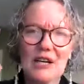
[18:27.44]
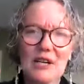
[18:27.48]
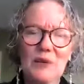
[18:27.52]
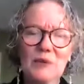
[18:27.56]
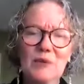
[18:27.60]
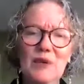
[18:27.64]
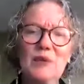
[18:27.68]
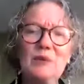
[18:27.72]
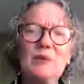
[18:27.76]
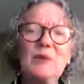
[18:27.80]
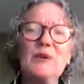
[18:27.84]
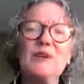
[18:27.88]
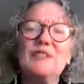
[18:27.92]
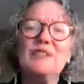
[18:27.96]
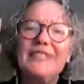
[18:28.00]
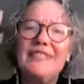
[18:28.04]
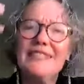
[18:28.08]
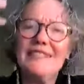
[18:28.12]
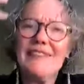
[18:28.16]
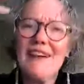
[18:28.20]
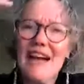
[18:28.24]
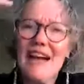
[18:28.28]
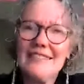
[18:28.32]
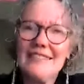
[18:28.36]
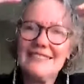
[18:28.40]
when we're
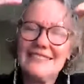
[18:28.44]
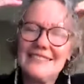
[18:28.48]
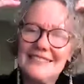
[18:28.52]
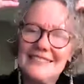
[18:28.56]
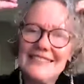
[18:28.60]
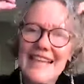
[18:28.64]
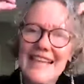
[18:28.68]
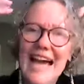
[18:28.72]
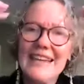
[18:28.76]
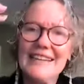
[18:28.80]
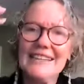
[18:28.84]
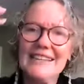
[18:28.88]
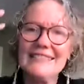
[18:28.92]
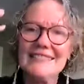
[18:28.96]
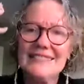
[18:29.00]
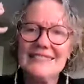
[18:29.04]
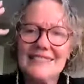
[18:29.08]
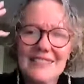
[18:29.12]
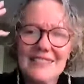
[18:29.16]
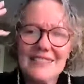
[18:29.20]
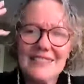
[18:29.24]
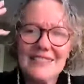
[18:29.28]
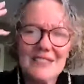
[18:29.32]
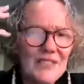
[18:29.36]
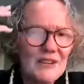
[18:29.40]
denied status,
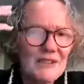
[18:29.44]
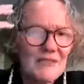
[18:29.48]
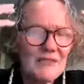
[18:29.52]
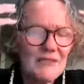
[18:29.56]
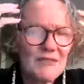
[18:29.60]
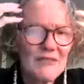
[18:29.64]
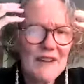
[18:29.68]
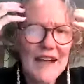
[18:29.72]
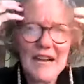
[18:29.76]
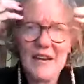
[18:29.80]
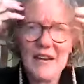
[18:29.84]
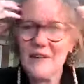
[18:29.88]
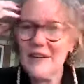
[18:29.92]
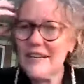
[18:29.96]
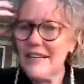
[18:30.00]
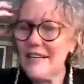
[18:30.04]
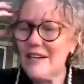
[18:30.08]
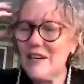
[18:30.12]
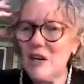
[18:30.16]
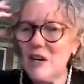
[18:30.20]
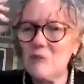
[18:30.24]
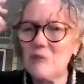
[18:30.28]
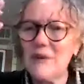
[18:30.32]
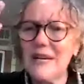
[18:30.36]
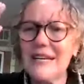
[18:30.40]
the, the firing
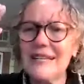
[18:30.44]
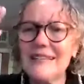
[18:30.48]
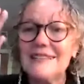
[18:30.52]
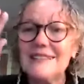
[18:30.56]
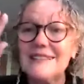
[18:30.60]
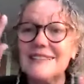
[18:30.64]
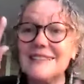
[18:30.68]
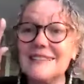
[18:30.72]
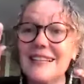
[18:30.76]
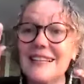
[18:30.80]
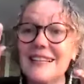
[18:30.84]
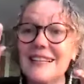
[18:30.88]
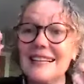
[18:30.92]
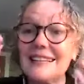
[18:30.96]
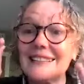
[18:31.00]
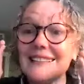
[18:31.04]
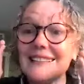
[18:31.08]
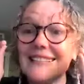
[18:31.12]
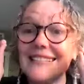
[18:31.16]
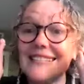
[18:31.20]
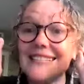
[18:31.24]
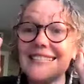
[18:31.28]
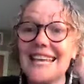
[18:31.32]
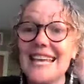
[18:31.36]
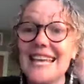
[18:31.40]
in our brain is like
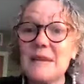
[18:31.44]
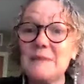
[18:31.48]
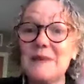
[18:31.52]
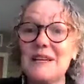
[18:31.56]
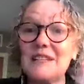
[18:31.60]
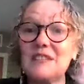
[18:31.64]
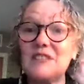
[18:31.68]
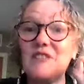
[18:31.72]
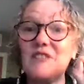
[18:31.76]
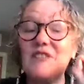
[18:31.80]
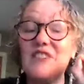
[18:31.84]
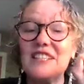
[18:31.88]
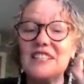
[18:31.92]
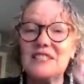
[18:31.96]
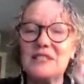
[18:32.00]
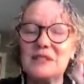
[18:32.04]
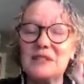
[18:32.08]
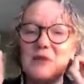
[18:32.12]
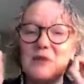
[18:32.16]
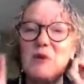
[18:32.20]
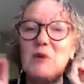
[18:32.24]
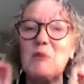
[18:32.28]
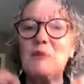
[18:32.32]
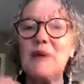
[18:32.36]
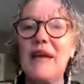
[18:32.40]
the same as
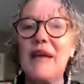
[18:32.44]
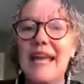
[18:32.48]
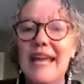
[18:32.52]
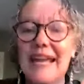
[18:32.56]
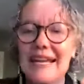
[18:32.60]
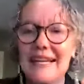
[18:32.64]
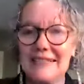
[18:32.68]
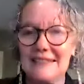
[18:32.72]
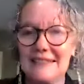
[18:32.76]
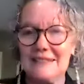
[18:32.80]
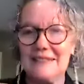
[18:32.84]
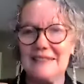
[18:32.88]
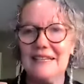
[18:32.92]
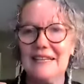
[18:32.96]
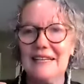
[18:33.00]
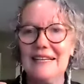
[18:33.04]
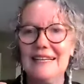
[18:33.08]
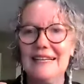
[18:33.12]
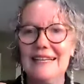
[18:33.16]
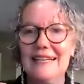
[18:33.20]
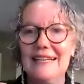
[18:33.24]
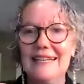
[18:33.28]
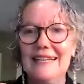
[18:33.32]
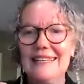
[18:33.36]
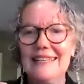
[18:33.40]
physical pain.
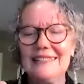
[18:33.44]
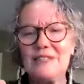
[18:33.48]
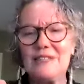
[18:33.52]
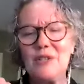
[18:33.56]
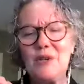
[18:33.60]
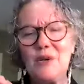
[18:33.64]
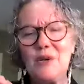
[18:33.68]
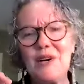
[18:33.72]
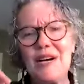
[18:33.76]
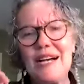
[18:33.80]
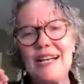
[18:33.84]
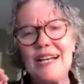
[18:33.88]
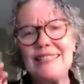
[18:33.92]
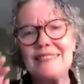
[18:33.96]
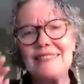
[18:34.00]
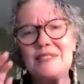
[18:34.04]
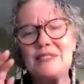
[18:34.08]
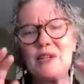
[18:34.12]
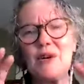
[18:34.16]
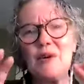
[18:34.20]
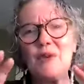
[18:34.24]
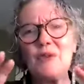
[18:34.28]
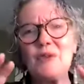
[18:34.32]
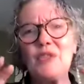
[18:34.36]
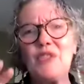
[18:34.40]
So I
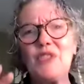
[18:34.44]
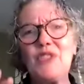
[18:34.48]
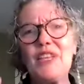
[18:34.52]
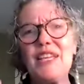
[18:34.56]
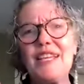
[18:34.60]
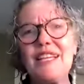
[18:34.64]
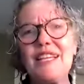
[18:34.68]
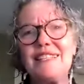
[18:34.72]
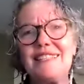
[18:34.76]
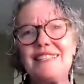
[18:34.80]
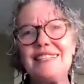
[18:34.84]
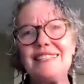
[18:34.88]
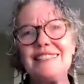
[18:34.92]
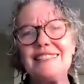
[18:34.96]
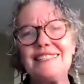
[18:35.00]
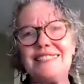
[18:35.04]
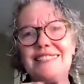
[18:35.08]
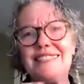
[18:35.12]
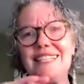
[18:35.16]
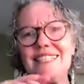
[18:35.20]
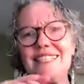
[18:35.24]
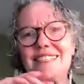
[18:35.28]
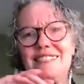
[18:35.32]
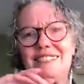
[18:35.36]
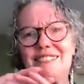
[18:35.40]
don't think
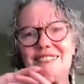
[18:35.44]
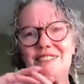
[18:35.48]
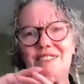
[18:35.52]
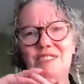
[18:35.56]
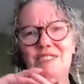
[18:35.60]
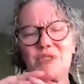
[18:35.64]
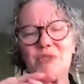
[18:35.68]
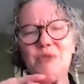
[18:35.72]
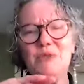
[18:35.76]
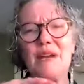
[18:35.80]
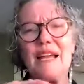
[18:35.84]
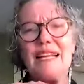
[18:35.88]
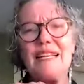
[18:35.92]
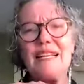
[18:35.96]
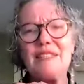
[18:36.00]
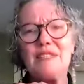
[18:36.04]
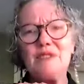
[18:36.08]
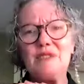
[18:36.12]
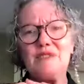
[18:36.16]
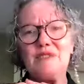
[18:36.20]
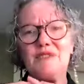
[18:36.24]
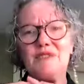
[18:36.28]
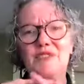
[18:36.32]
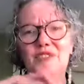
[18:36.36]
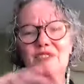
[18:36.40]
that just trying
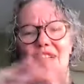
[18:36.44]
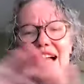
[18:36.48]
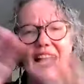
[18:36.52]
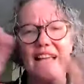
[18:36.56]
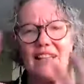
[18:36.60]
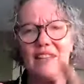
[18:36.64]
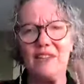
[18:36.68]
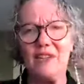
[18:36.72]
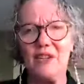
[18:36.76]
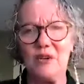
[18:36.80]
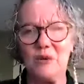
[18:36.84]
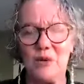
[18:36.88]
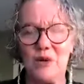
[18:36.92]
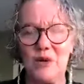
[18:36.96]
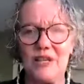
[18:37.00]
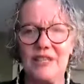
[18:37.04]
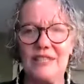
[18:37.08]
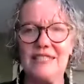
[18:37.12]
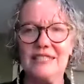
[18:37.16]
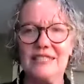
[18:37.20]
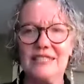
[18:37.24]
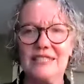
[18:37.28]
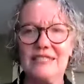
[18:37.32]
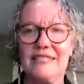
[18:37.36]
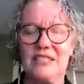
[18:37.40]
to flatten the
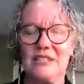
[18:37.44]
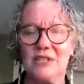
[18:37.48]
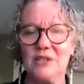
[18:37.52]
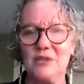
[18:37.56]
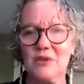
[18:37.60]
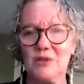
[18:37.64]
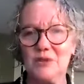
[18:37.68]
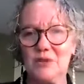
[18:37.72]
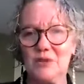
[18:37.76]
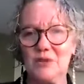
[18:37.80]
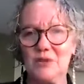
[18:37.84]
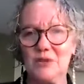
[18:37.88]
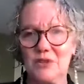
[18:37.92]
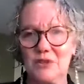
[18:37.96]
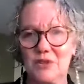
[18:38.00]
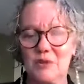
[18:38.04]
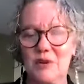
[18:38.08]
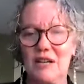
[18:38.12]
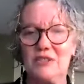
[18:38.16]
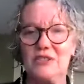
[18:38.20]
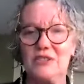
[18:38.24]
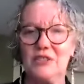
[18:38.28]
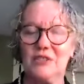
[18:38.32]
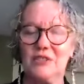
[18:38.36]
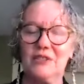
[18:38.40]
organizational
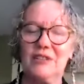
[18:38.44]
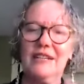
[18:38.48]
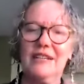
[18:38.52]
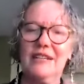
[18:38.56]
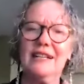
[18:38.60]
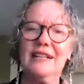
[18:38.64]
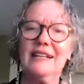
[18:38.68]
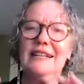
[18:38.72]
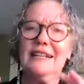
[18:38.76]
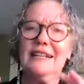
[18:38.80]
structure